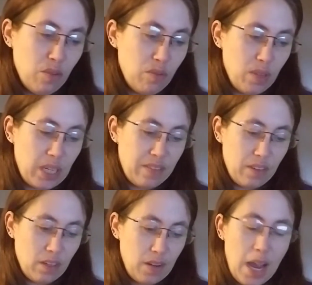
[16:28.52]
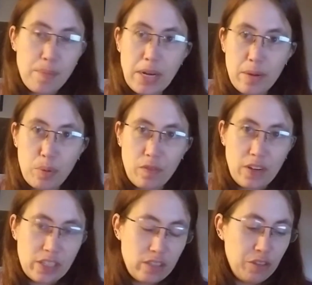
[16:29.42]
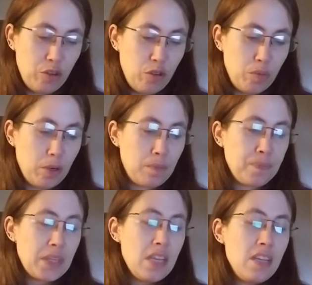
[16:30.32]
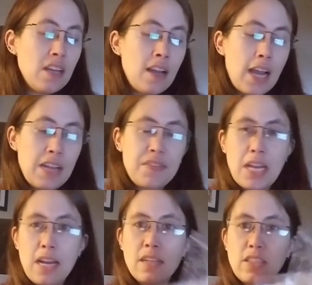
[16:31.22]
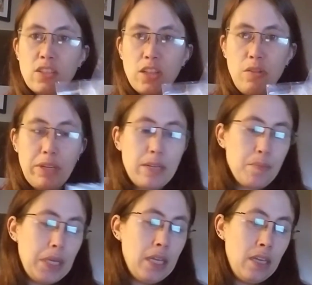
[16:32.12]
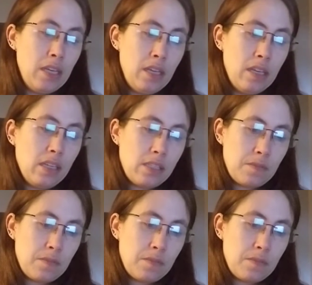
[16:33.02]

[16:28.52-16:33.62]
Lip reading: whatever. I'm not a professional YouTuber. I've got Chloe and Me.